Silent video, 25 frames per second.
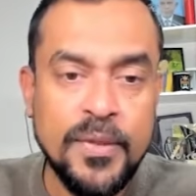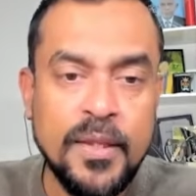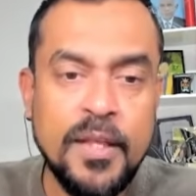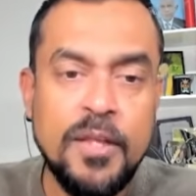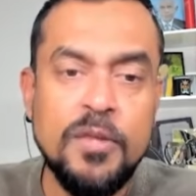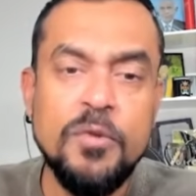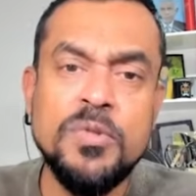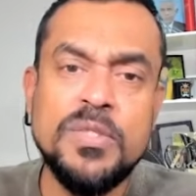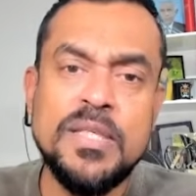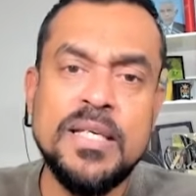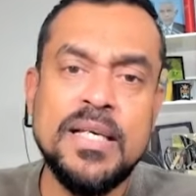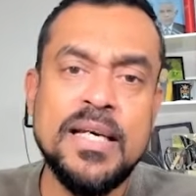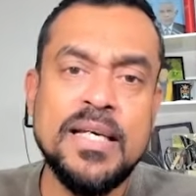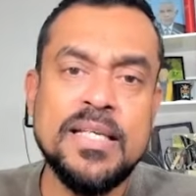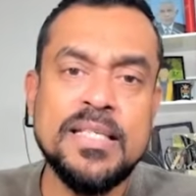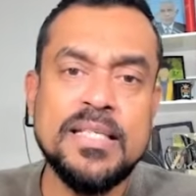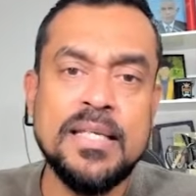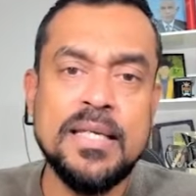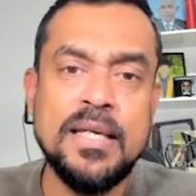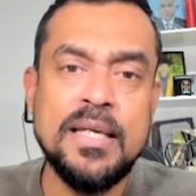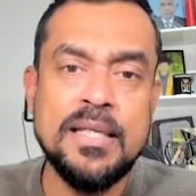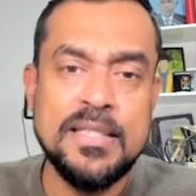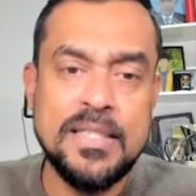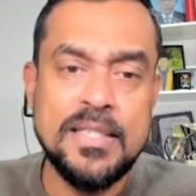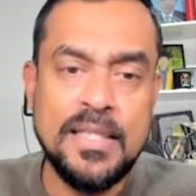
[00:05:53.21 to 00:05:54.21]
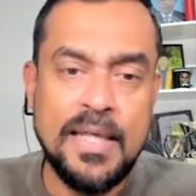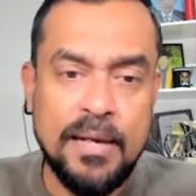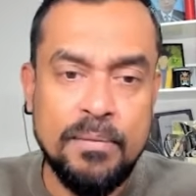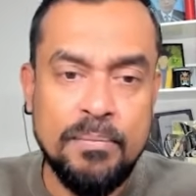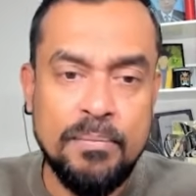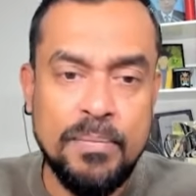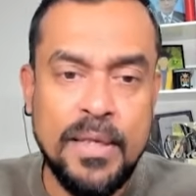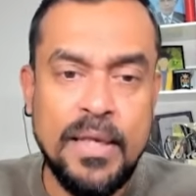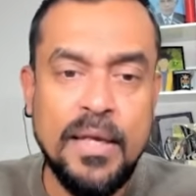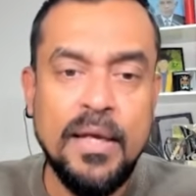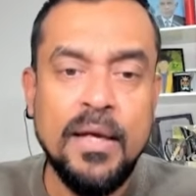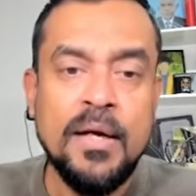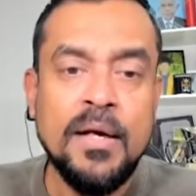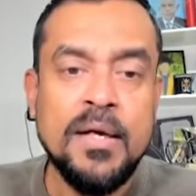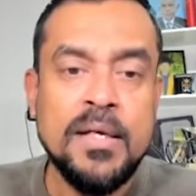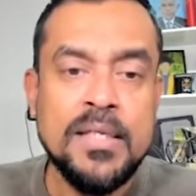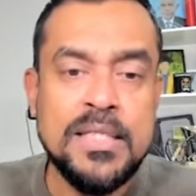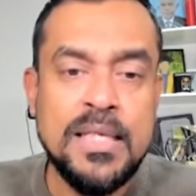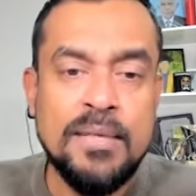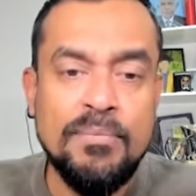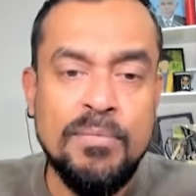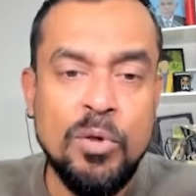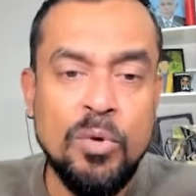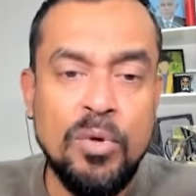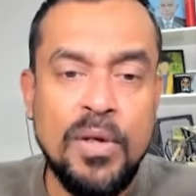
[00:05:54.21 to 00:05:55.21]
A user case can be
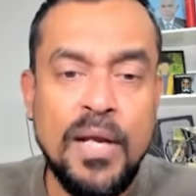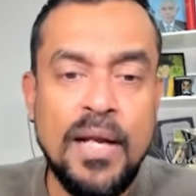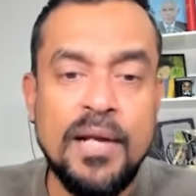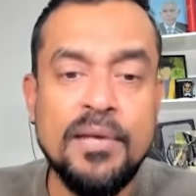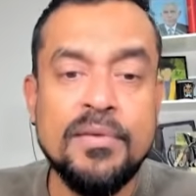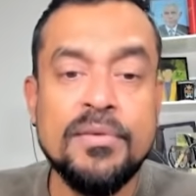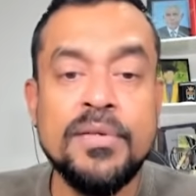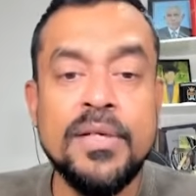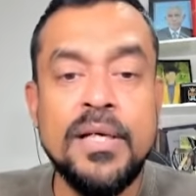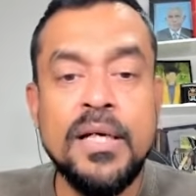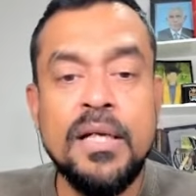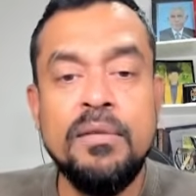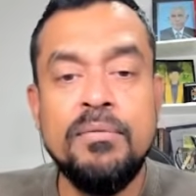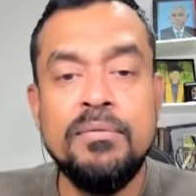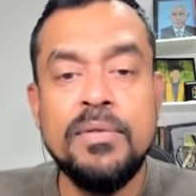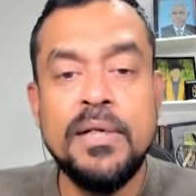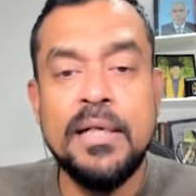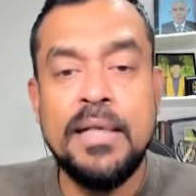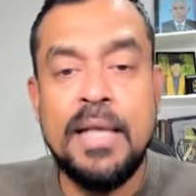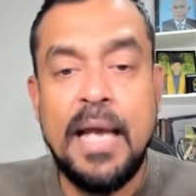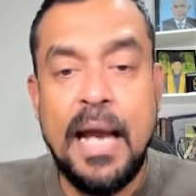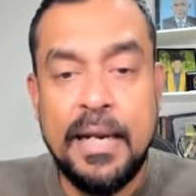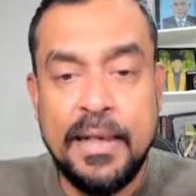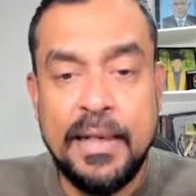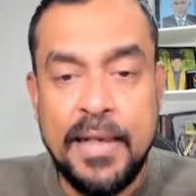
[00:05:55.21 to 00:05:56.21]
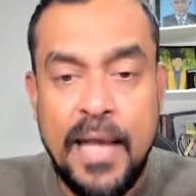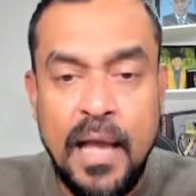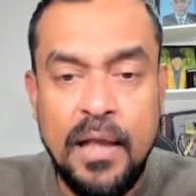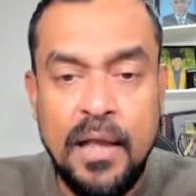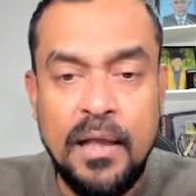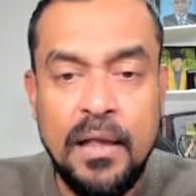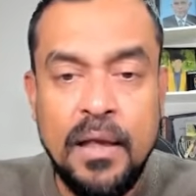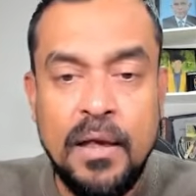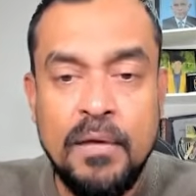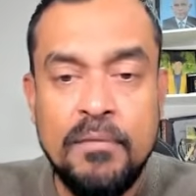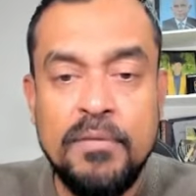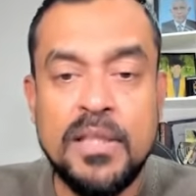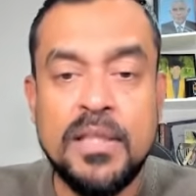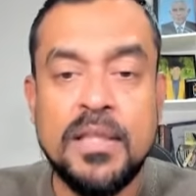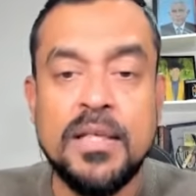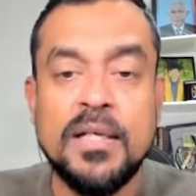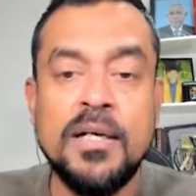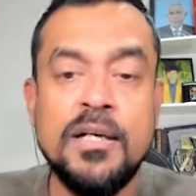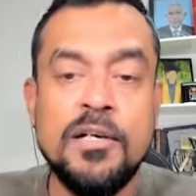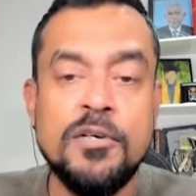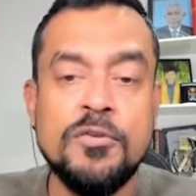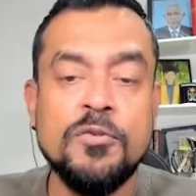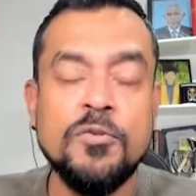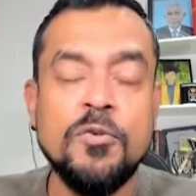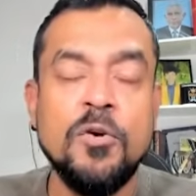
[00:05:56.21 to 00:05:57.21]
simulate real-world attack with
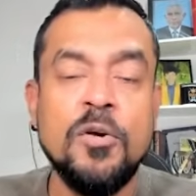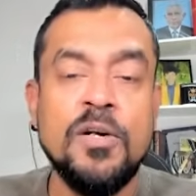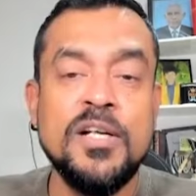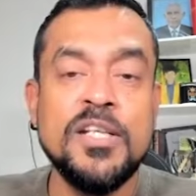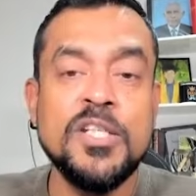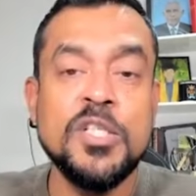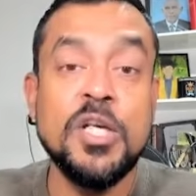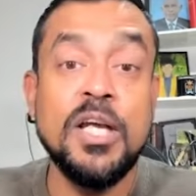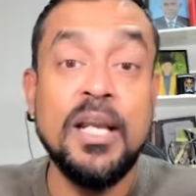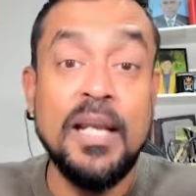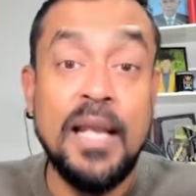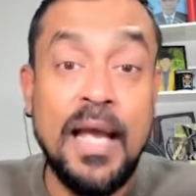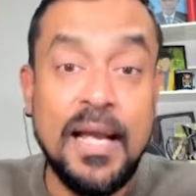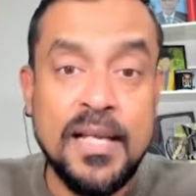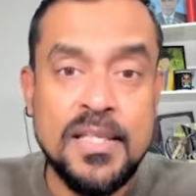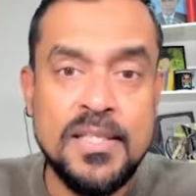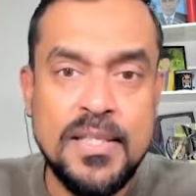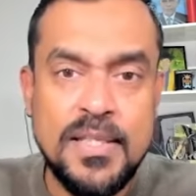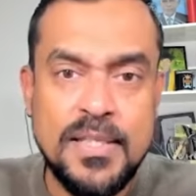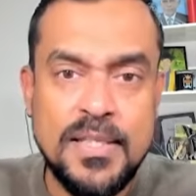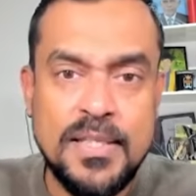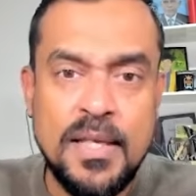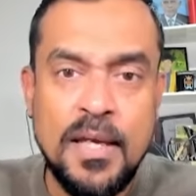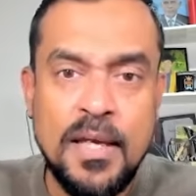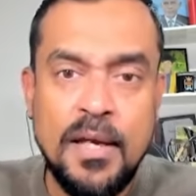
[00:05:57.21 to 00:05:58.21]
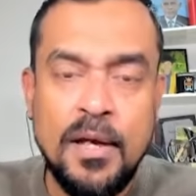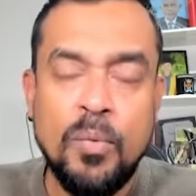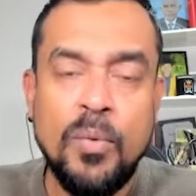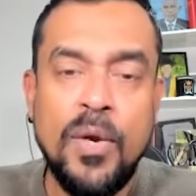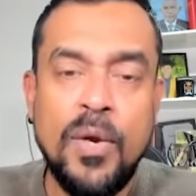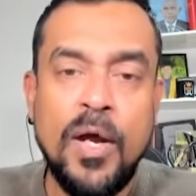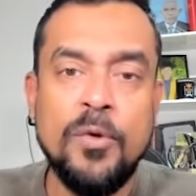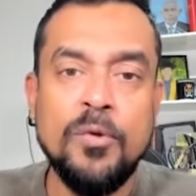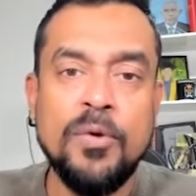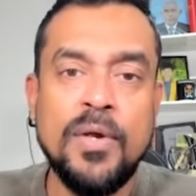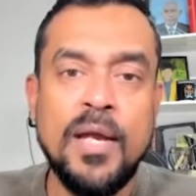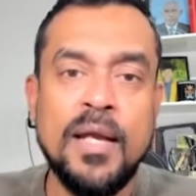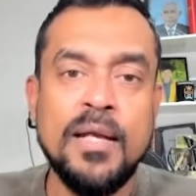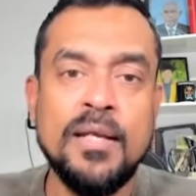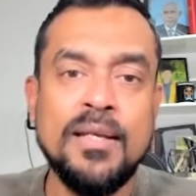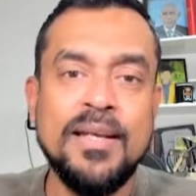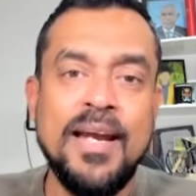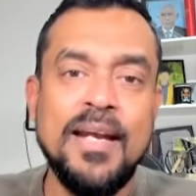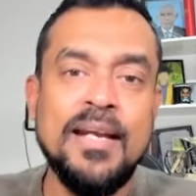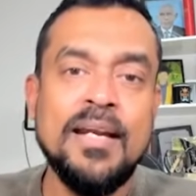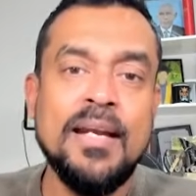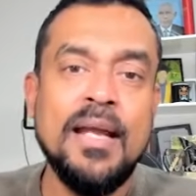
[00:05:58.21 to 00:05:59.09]
controlled shell access, where you can get